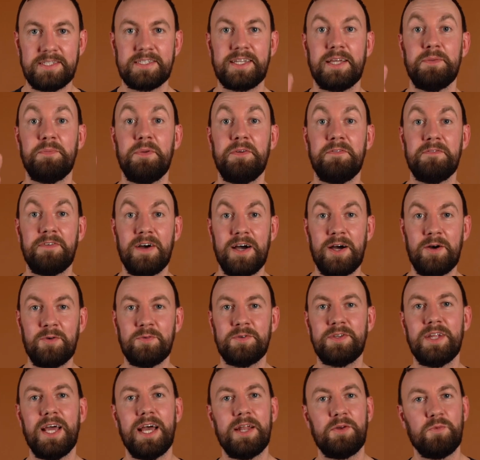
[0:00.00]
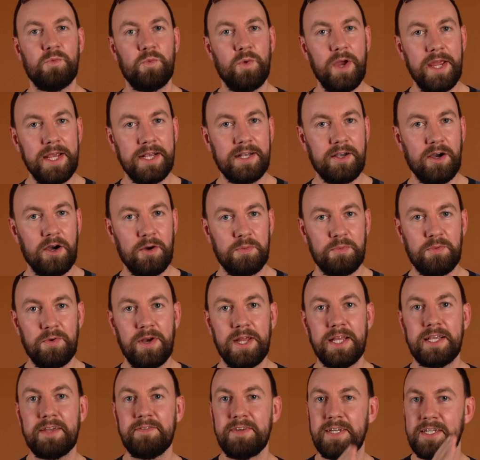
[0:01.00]
can be found at
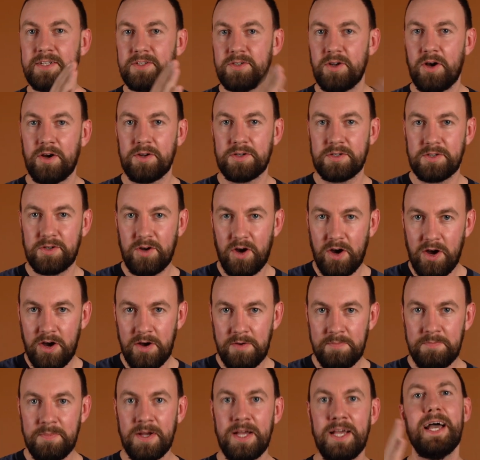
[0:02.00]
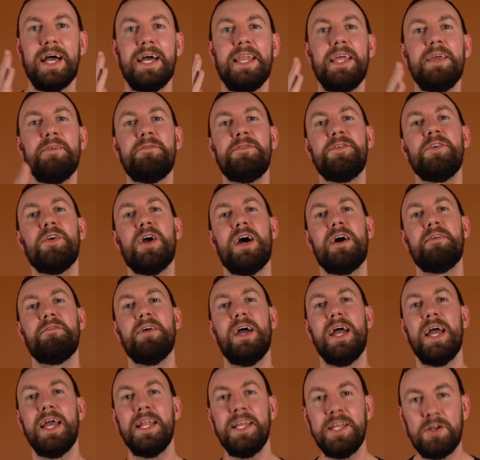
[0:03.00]
wakeupreykjavik.com. And if you have
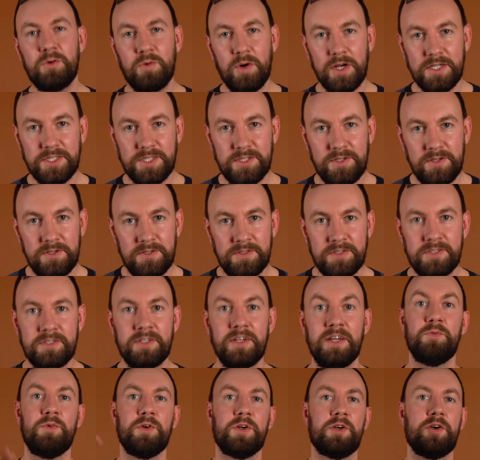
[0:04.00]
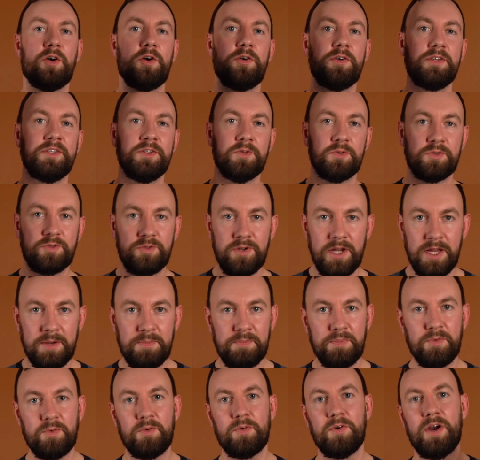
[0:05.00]
any questions regarding your
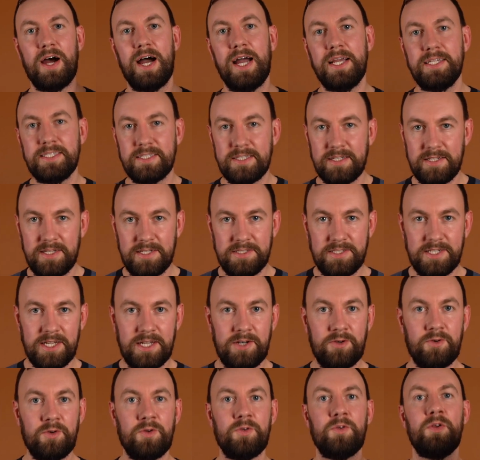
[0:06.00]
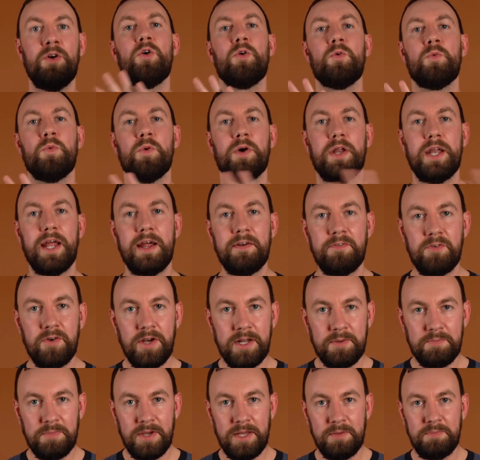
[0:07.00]
trip or Iceland in general or whatever
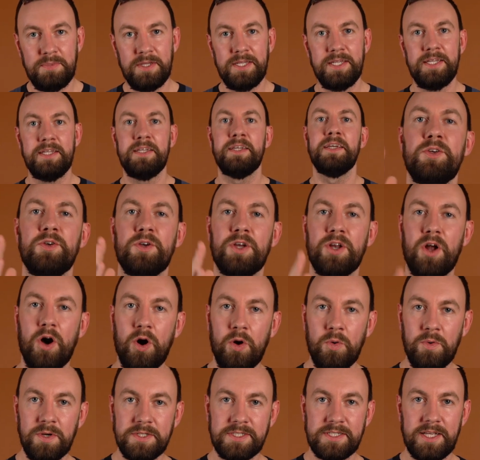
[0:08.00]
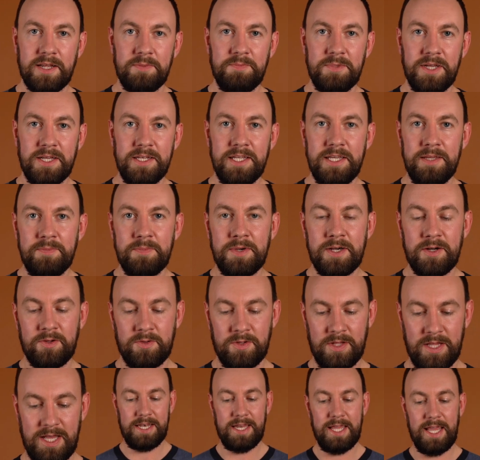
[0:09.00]
it may be, you can always send me an email,
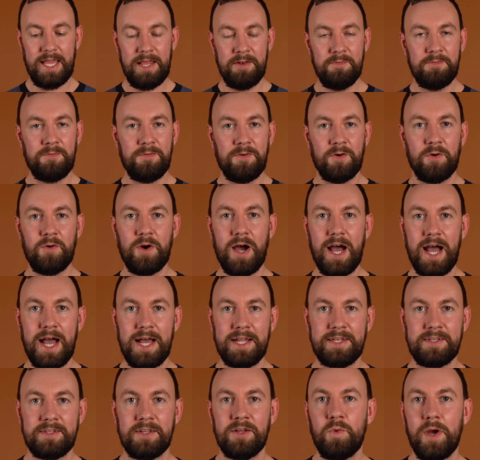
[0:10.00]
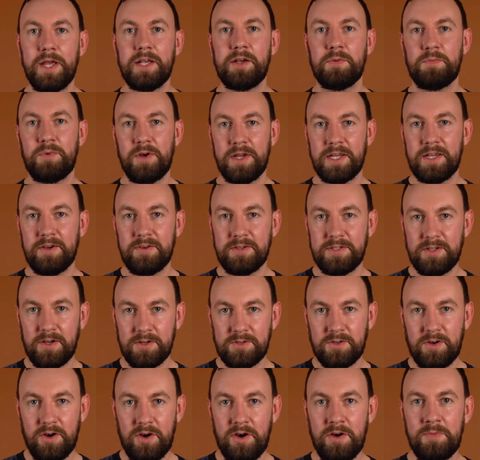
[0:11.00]

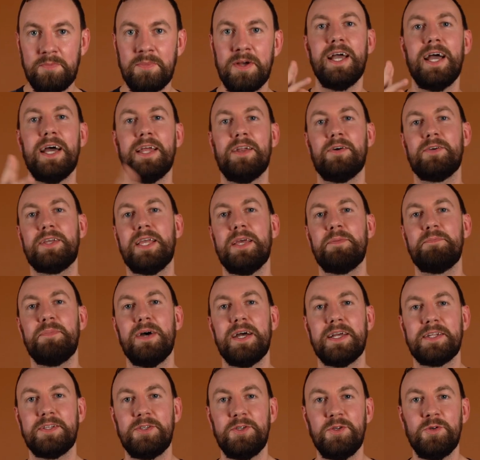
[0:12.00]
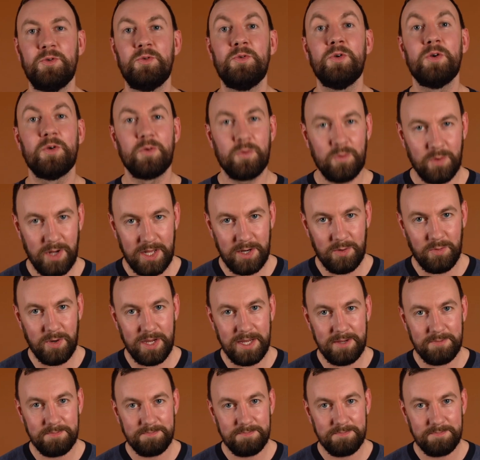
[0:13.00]
info@wakeupreykjavik.com, and I'll get back to you right away.